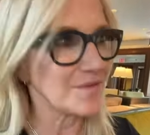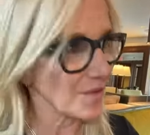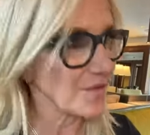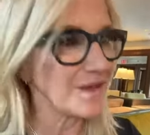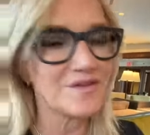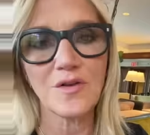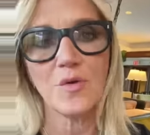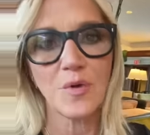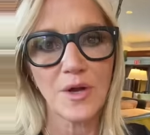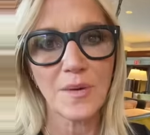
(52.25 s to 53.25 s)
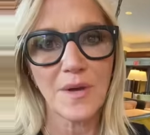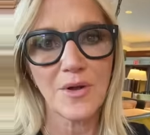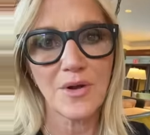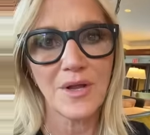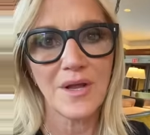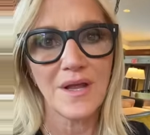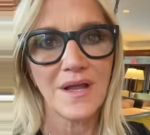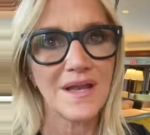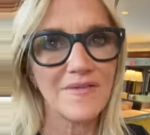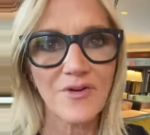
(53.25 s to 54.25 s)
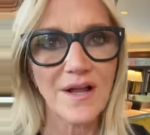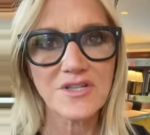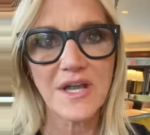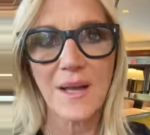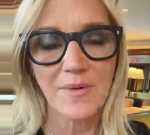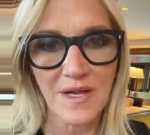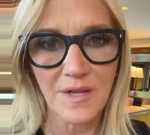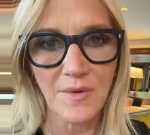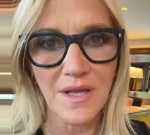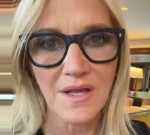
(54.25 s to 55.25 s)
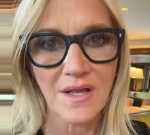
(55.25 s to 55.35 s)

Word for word: the things that you're worrying about never actually happen anyway.